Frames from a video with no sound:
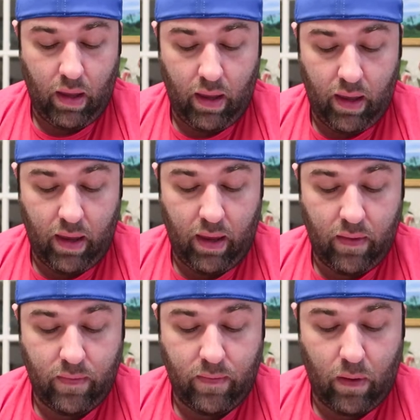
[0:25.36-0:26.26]

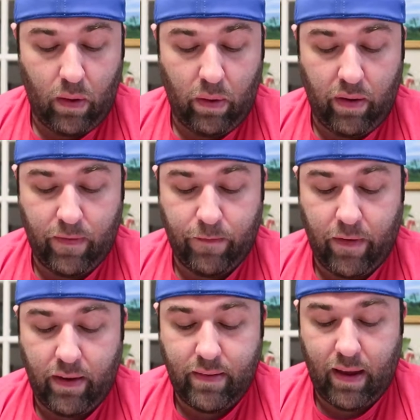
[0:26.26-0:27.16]
And so it's
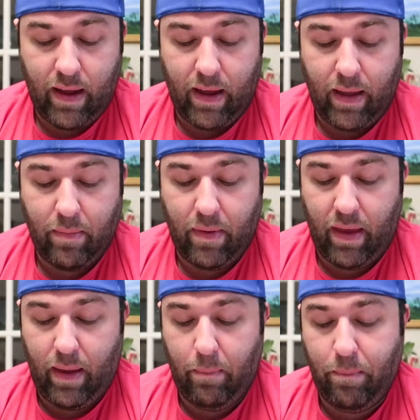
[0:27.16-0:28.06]
fight time
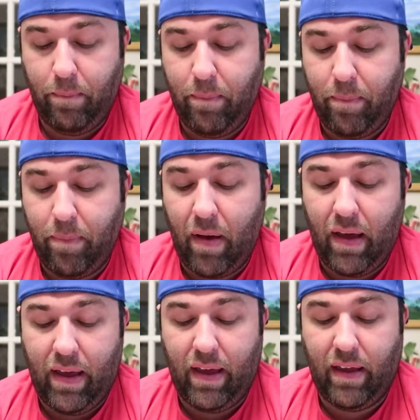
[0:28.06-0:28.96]
and
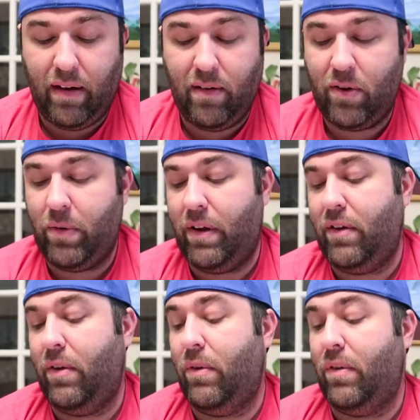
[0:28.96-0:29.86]
but
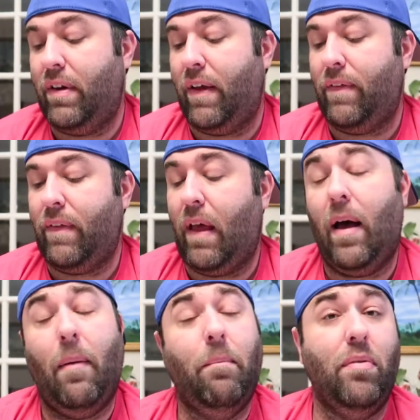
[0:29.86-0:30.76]
Kirito does
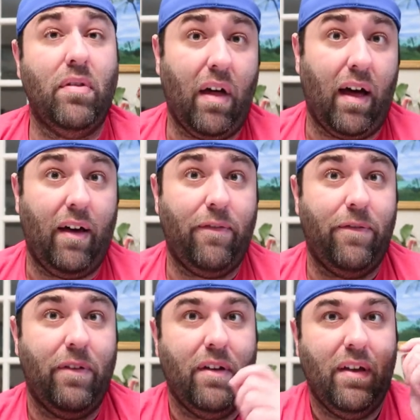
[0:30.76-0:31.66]
a
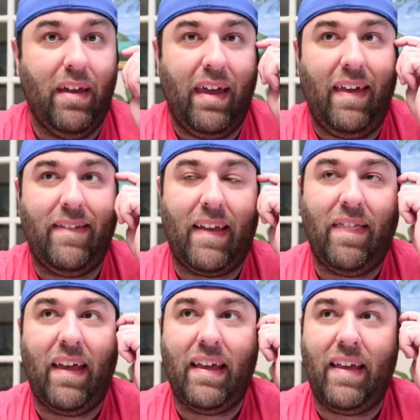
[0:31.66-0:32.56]
bluff and
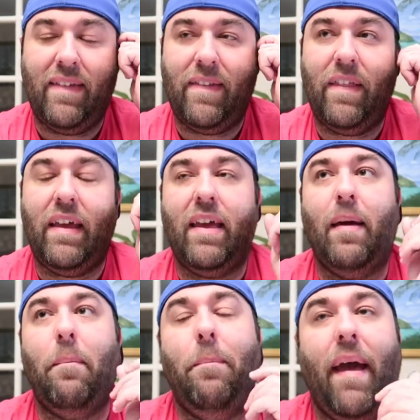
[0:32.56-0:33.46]
saying that he's the
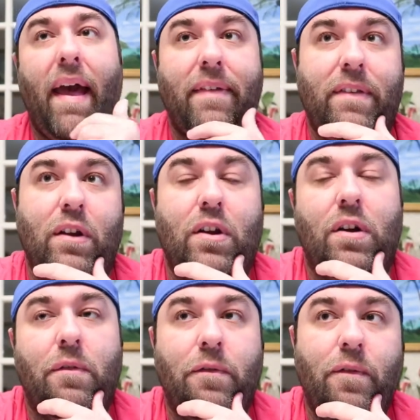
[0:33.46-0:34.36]

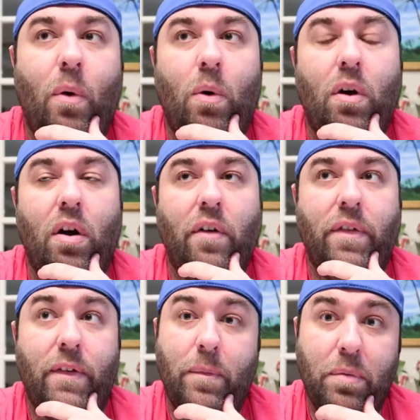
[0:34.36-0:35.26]
ambassador for
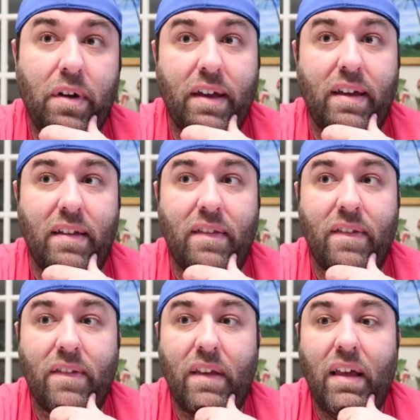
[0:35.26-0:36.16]
the
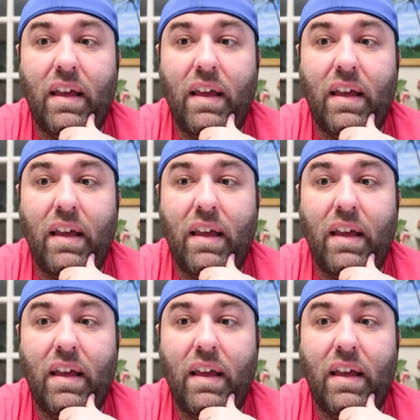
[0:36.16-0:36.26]
Spriggans.